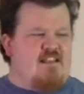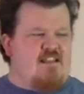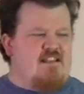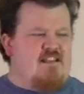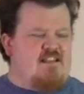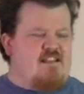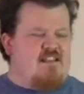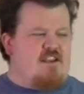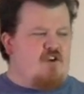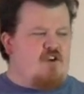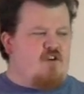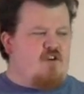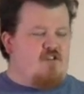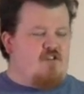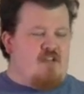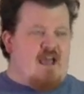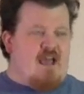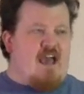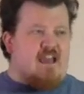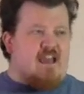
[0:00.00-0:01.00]
hear
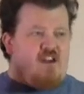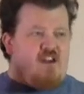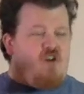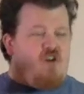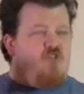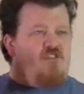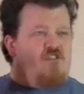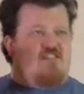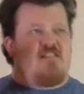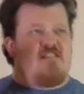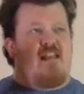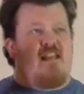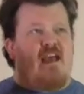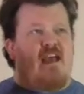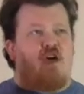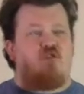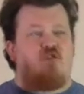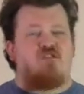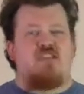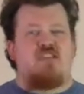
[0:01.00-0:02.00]
adults
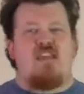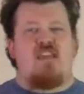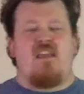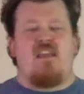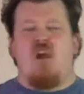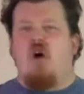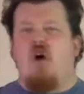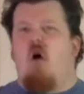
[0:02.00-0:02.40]
now saying,